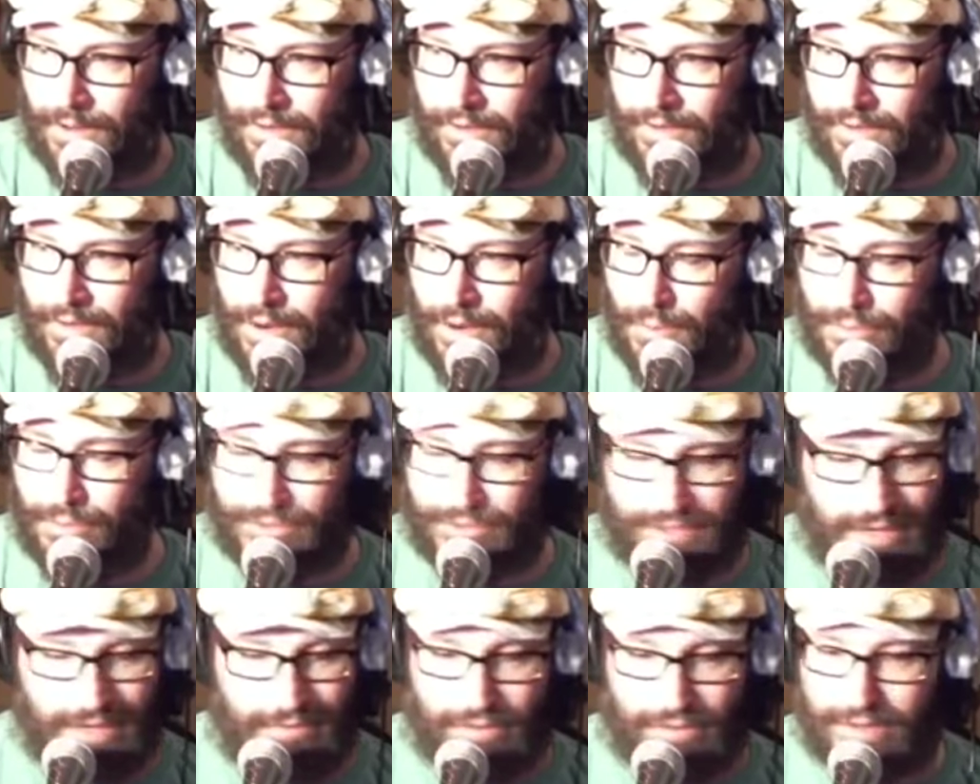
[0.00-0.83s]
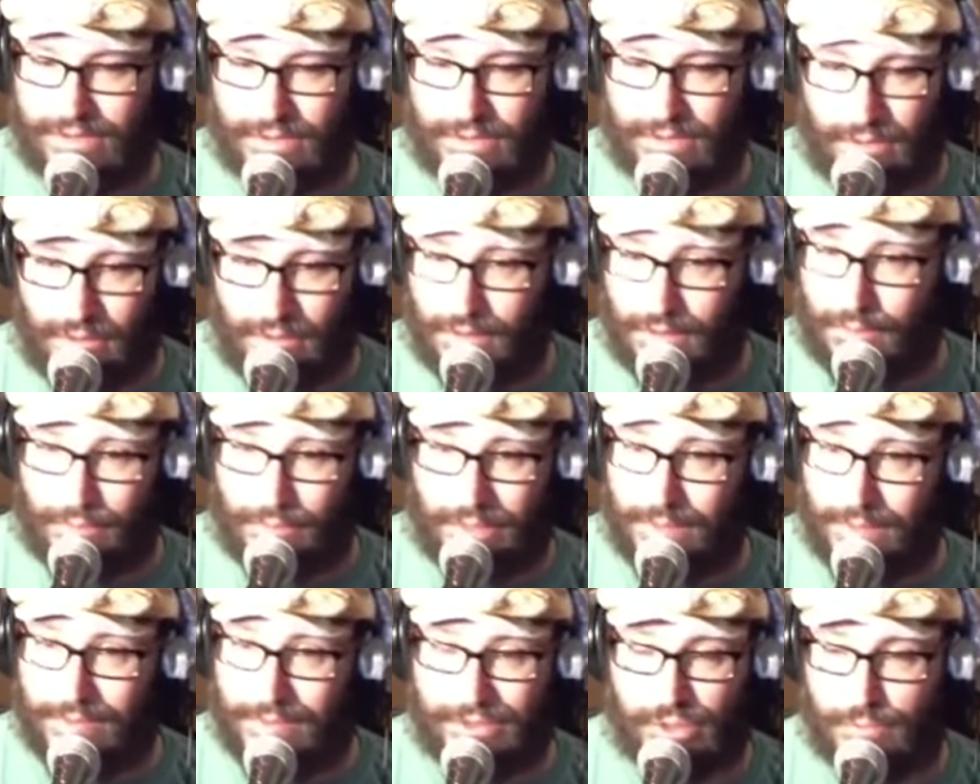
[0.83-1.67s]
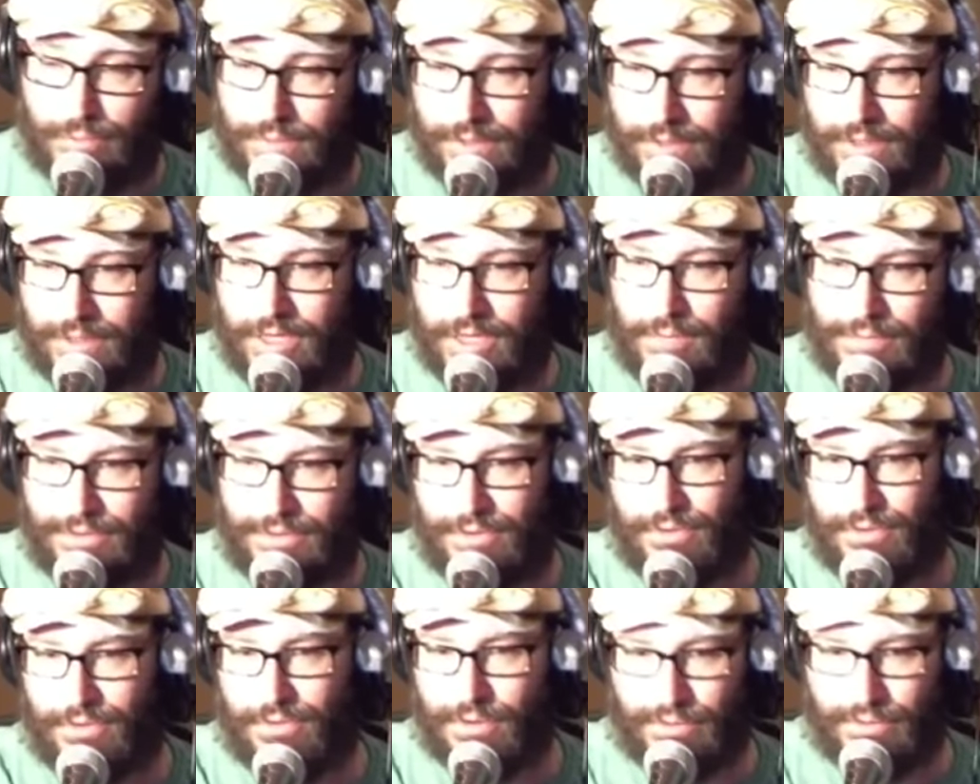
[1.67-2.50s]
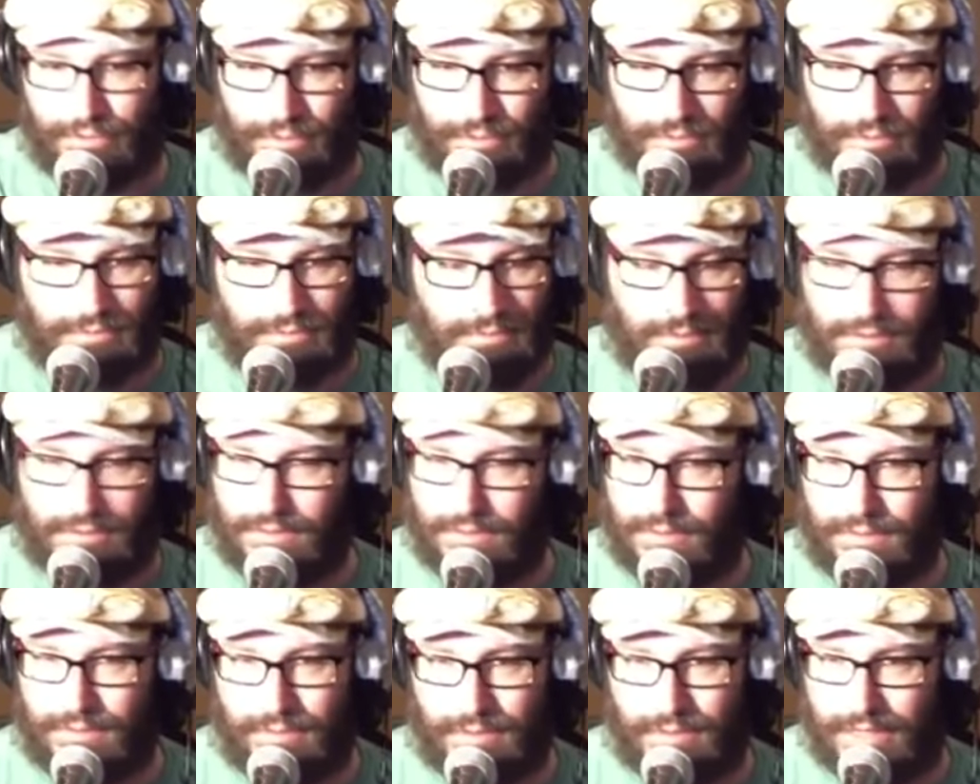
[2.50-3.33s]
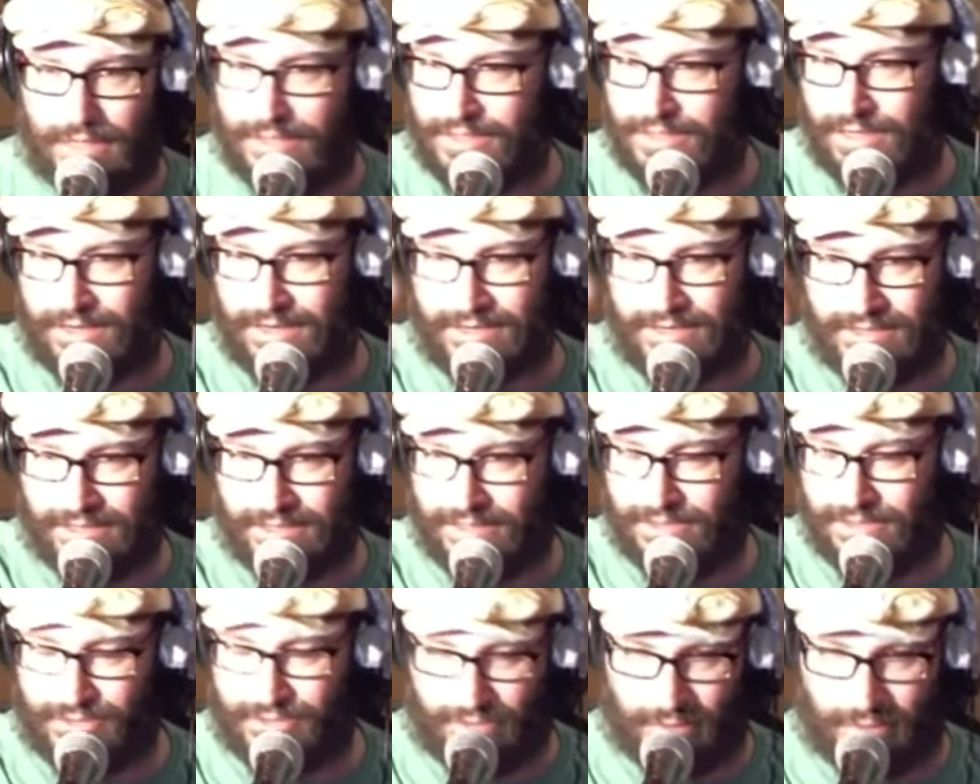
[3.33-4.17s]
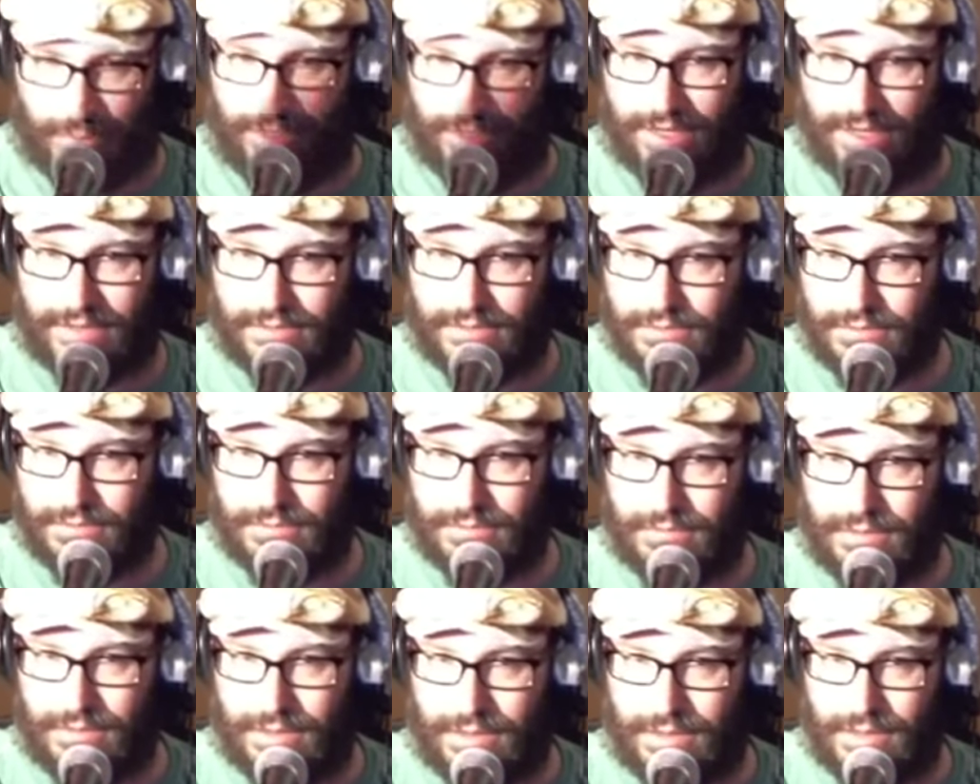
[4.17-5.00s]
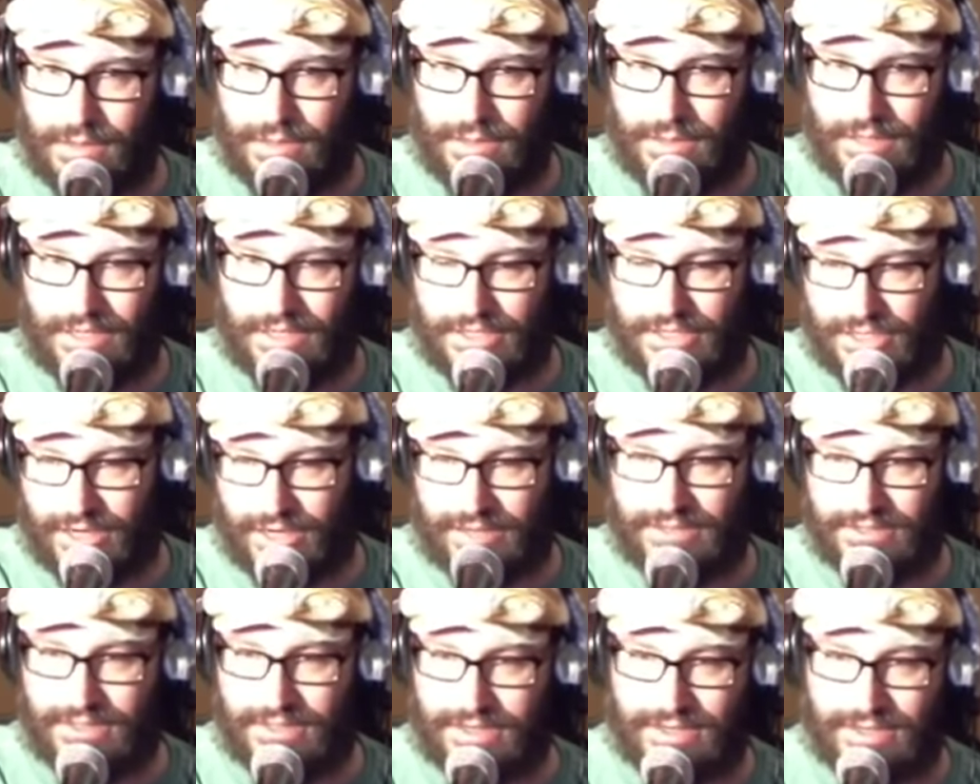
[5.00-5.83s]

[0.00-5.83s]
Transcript: almost every guitar, pretty much you pick up, you turn it over, it's got his signature on the back. Mm. He signs it and